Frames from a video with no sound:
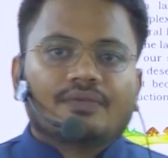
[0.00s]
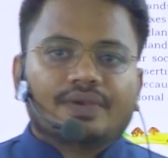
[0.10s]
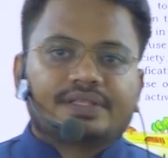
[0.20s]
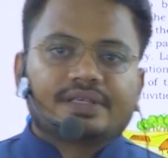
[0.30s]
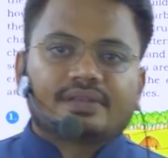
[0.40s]

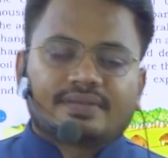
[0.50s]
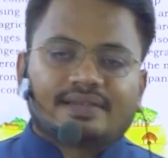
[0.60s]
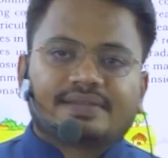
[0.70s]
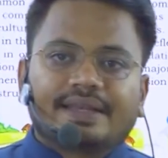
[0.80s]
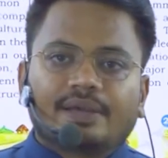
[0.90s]
which is
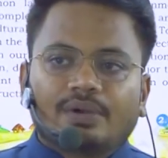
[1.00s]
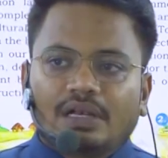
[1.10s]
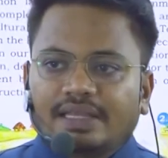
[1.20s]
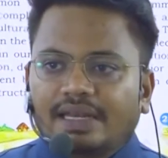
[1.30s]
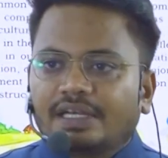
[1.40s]

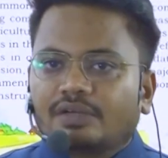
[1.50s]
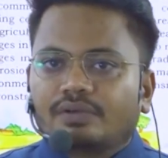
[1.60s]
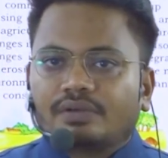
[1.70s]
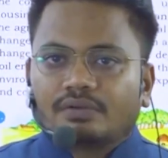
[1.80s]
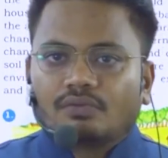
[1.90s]
sustainable, then it
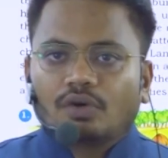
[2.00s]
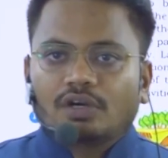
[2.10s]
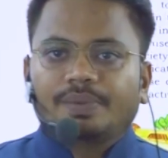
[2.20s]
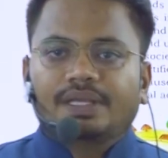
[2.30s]
won't